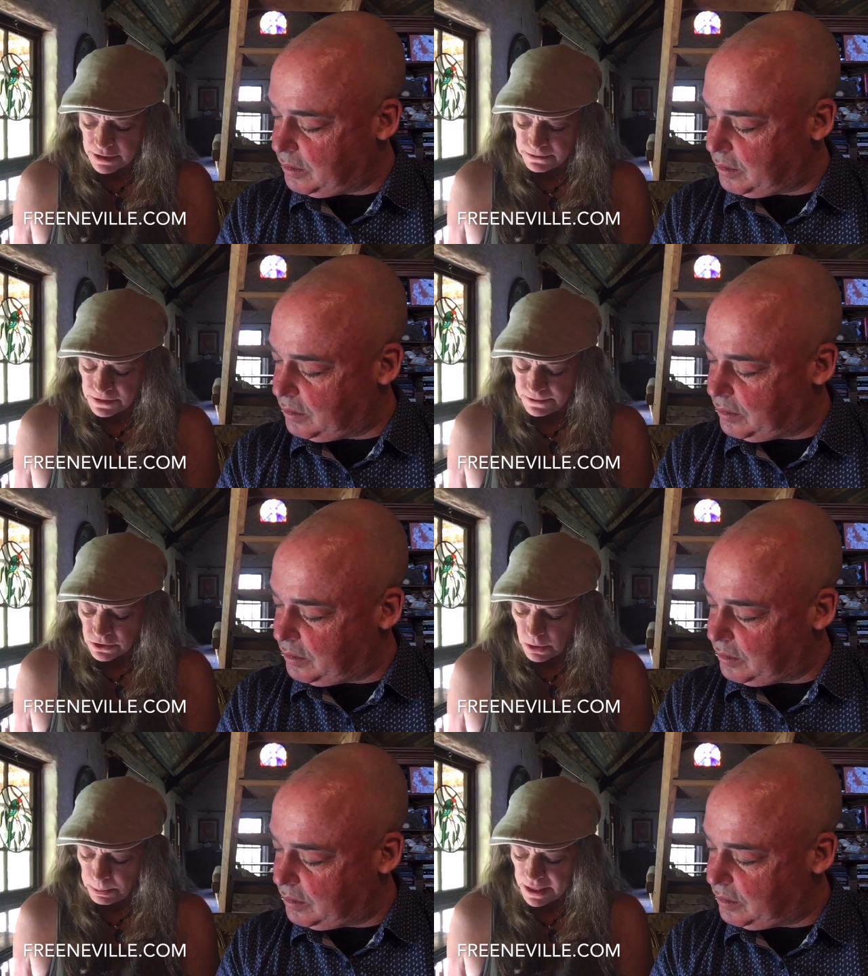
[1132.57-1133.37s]
Speaker 1: to feel
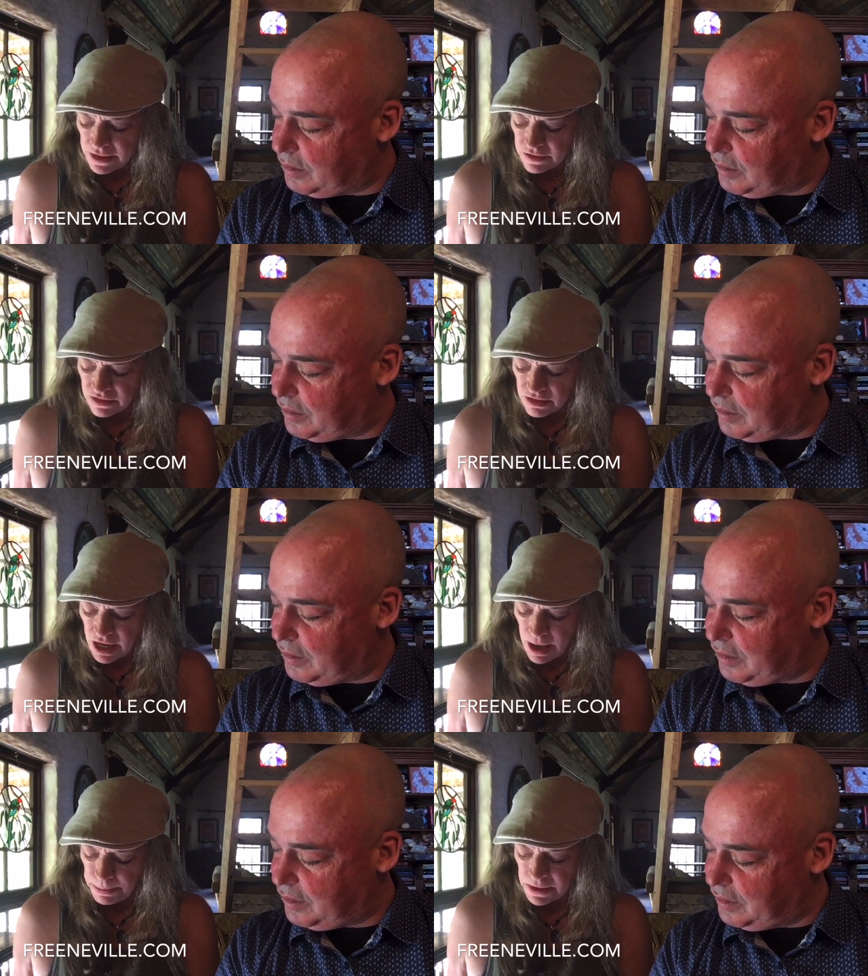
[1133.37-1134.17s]
the peace and
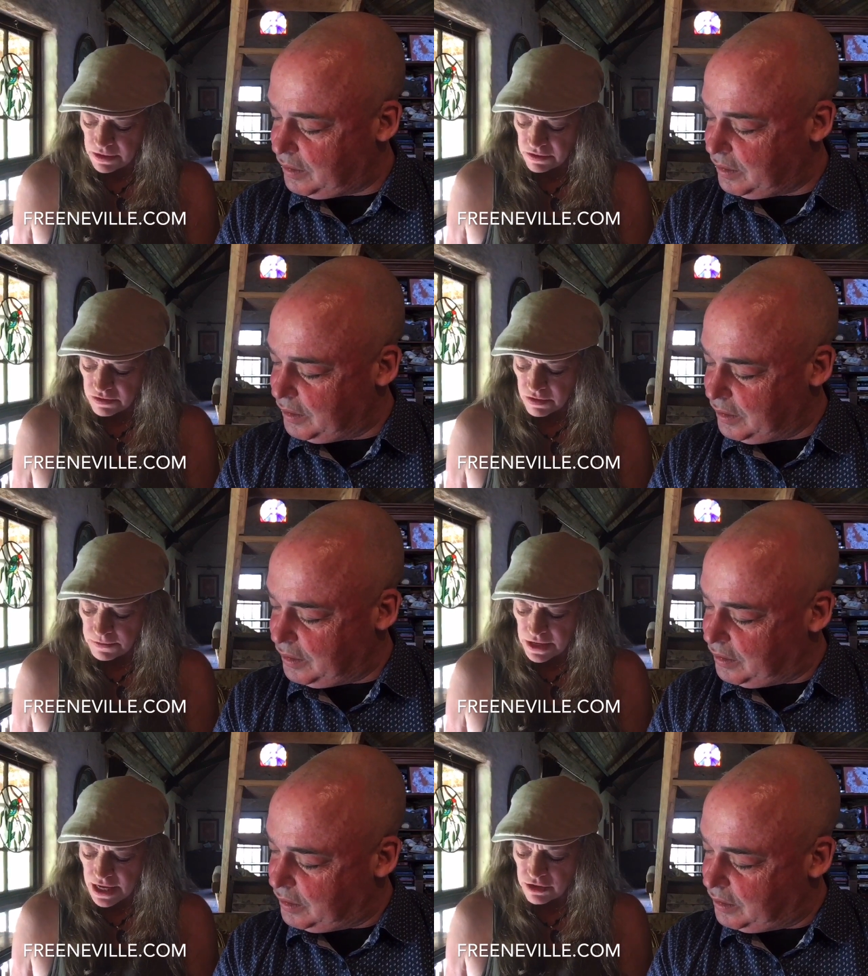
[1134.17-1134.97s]
happiness of
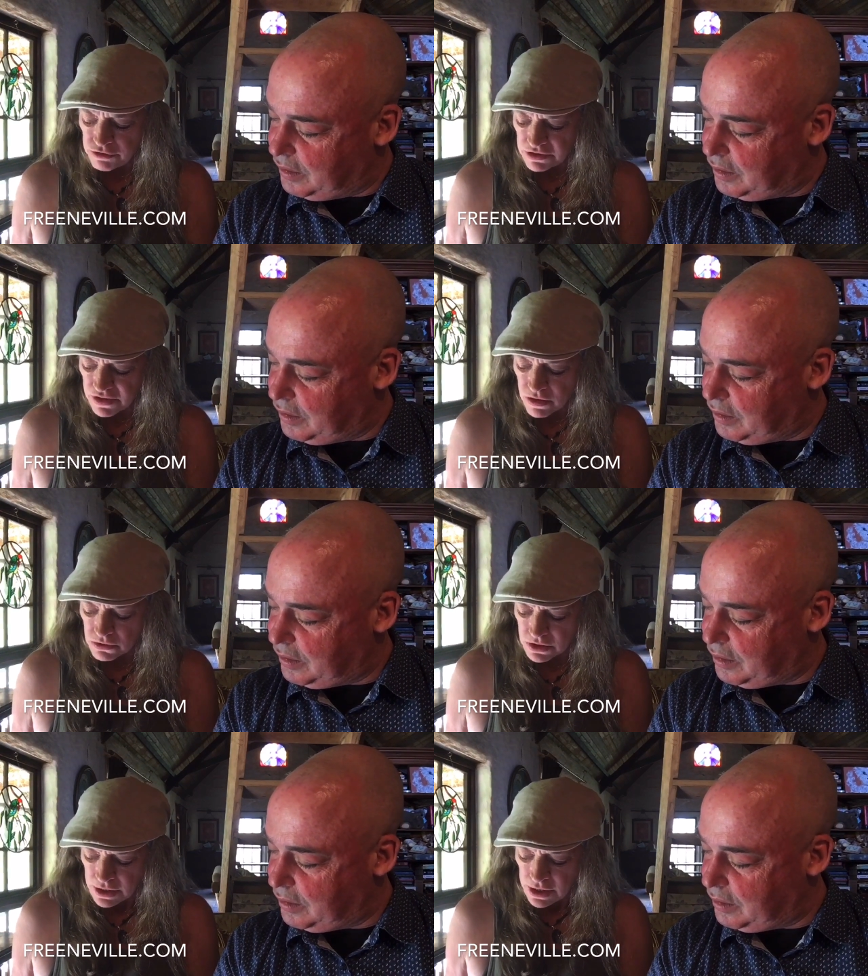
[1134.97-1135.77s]
the end
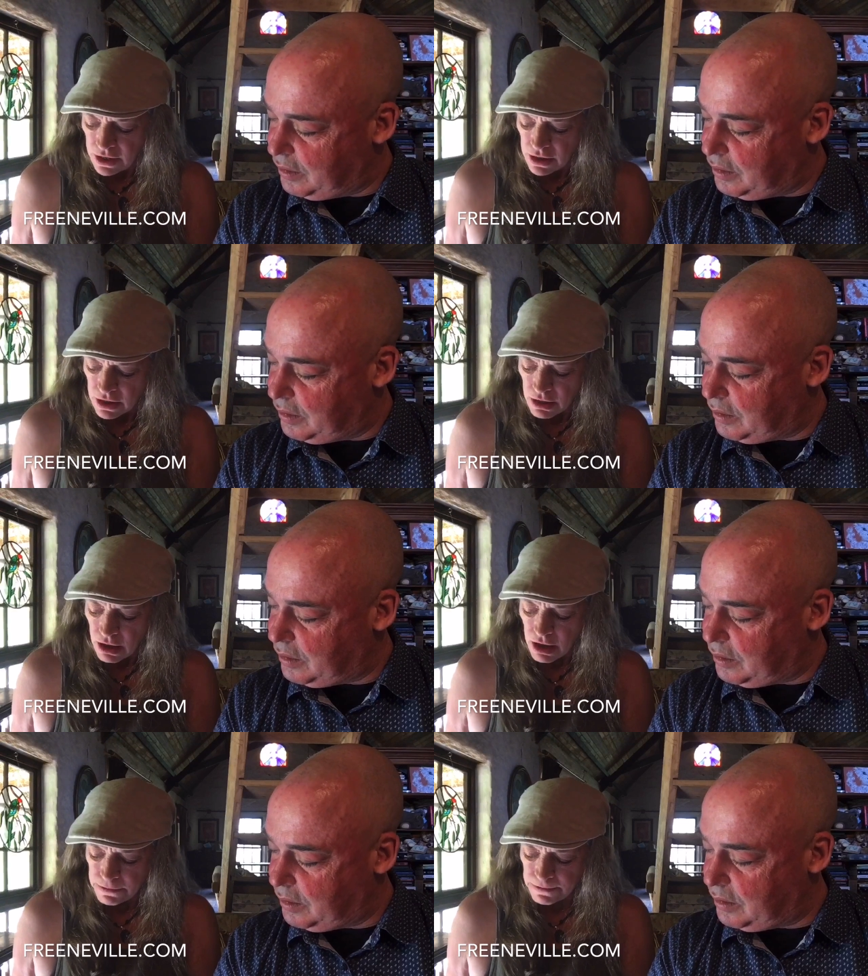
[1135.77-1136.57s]
result? the
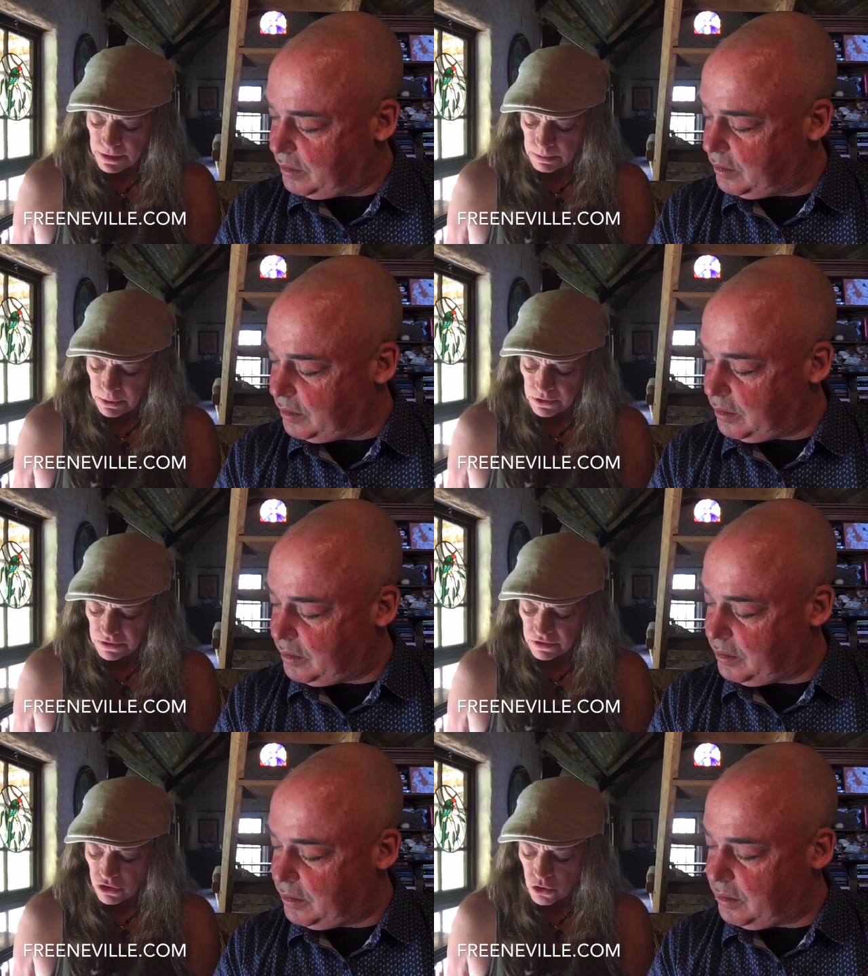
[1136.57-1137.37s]
life and
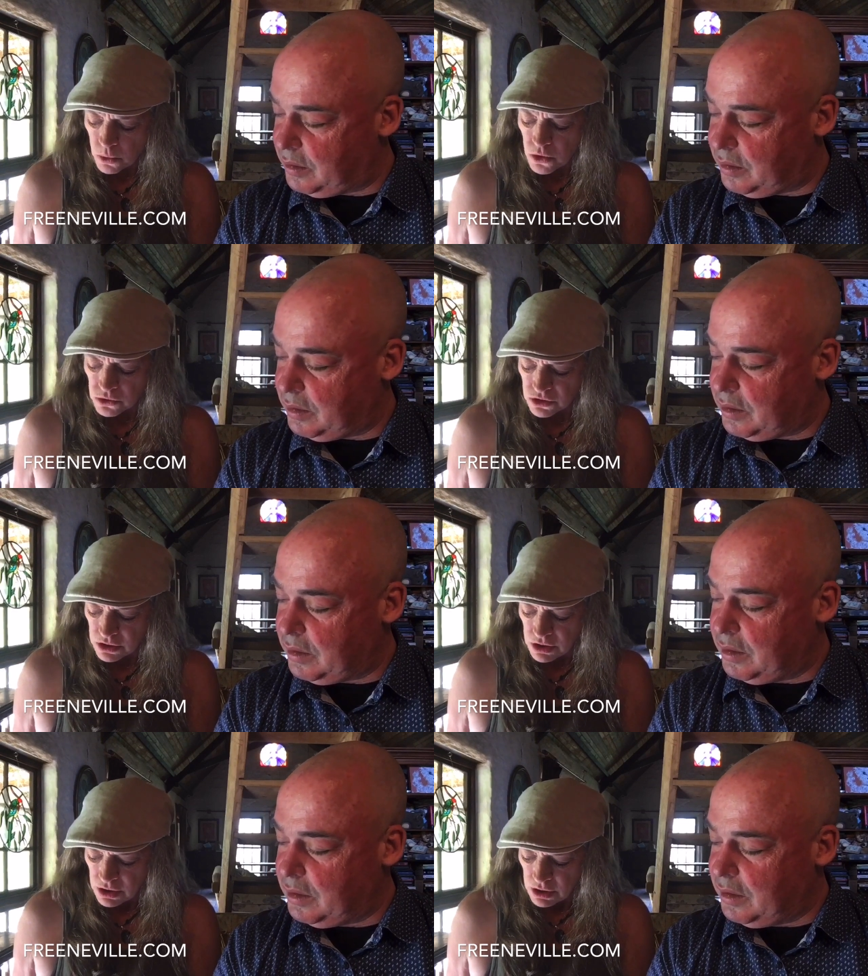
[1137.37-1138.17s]
person you want.
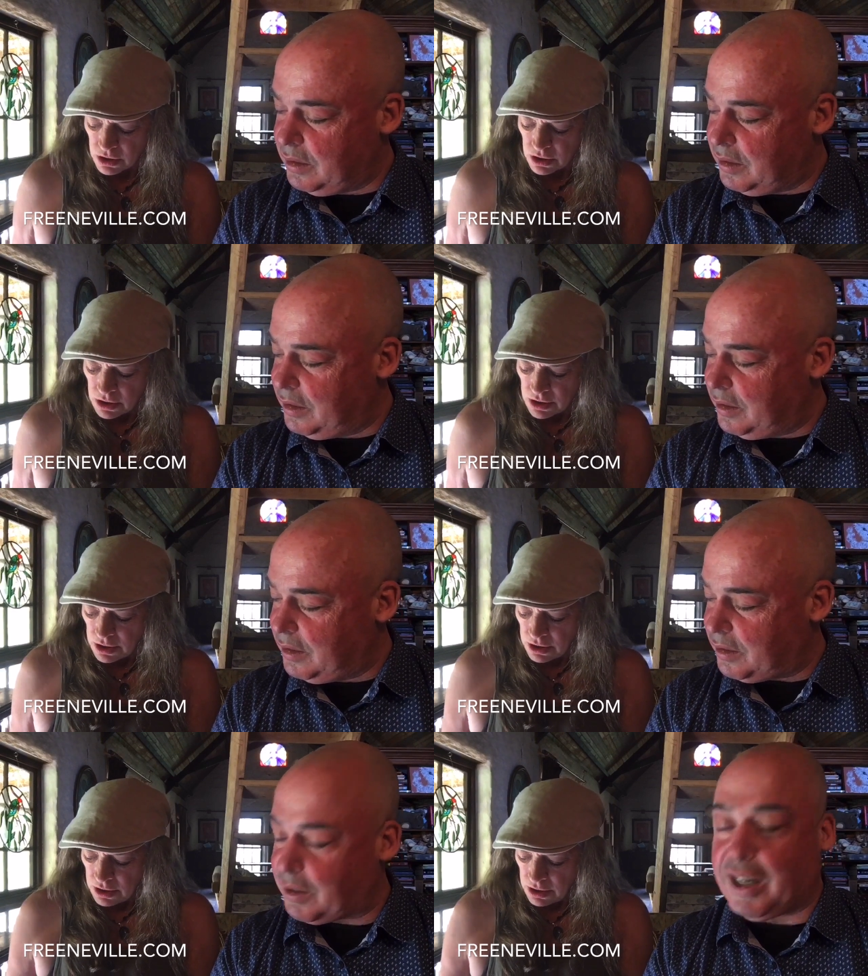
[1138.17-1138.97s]

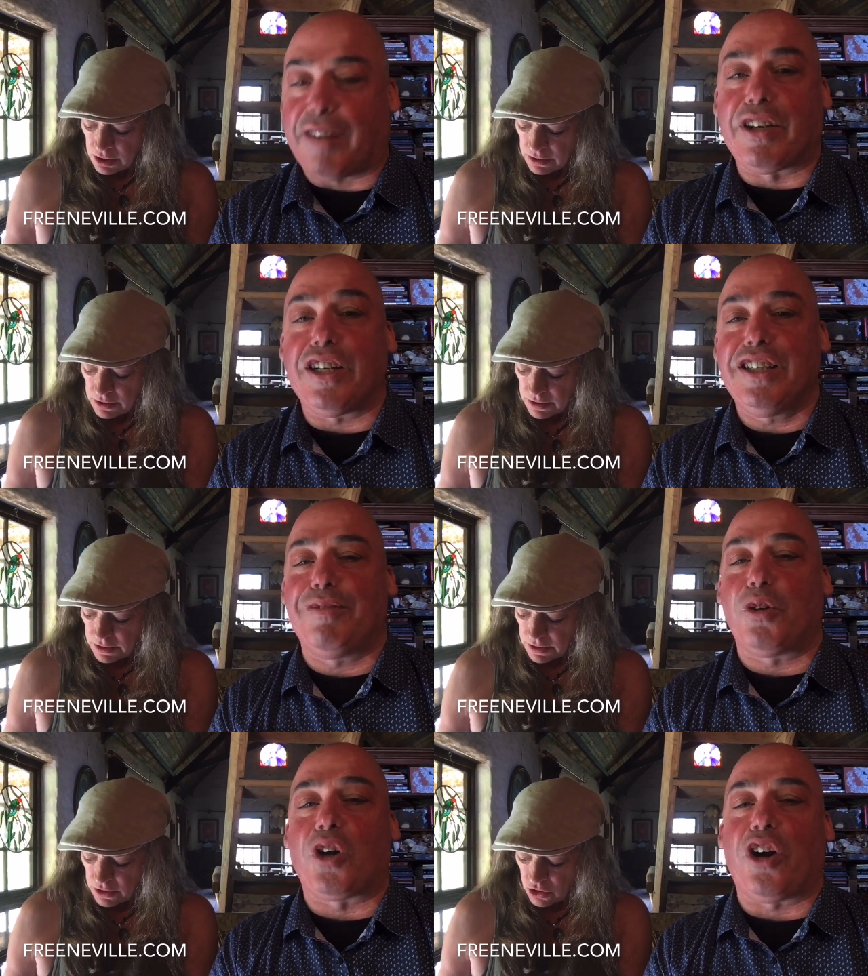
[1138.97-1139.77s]
Speaker 2: Okay, I've got a
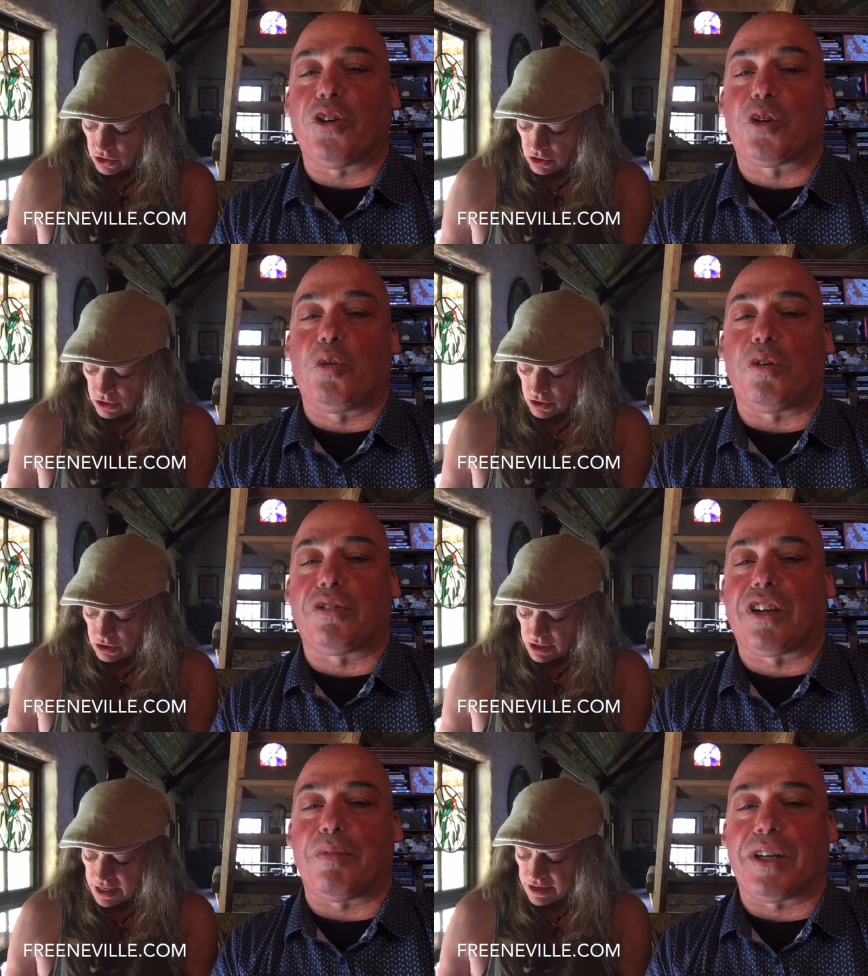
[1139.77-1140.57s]
Neville Goddard quote
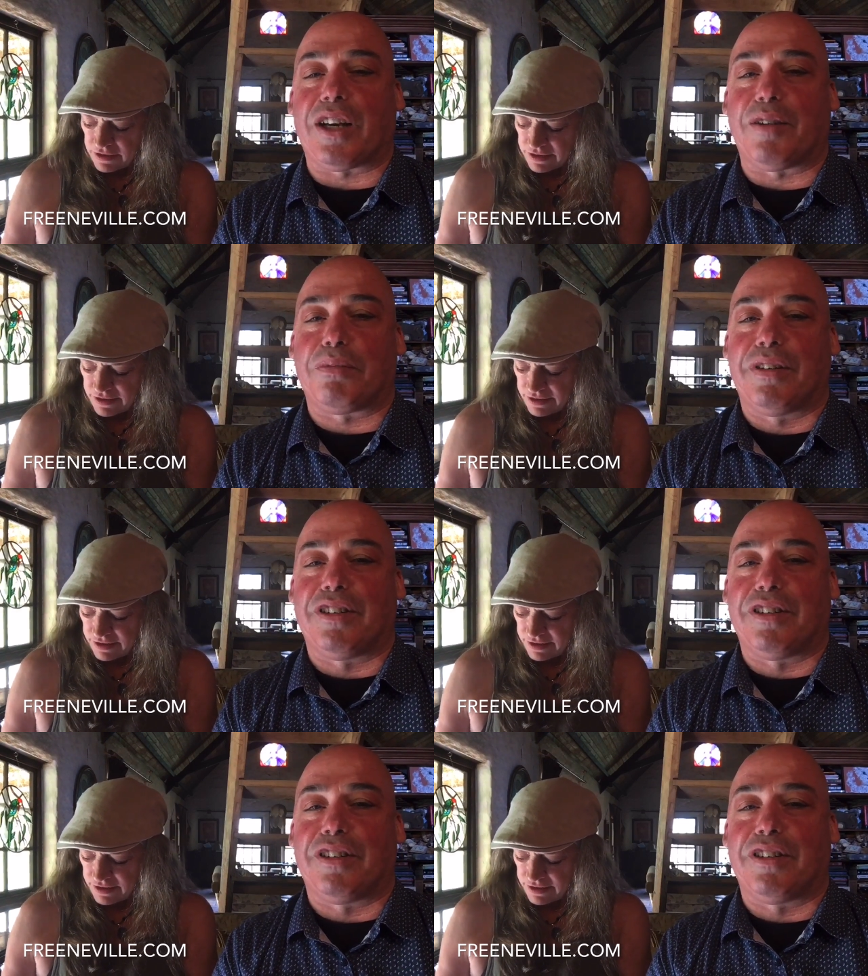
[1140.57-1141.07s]
coming yes. up.